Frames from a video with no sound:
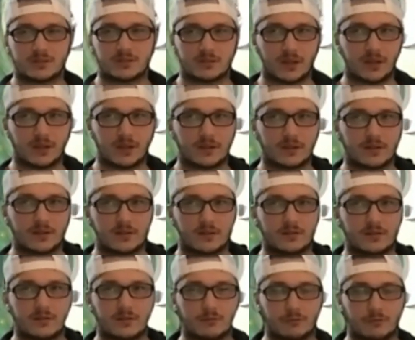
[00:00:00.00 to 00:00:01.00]
like,
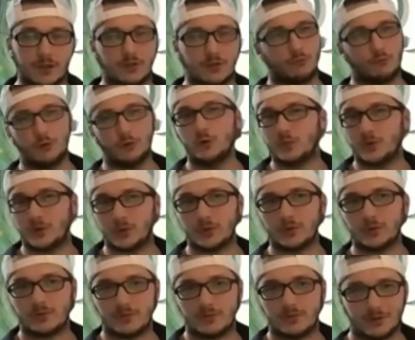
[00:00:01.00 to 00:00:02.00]
read the room,
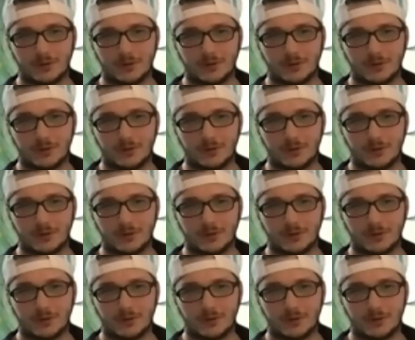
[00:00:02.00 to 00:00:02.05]
dude.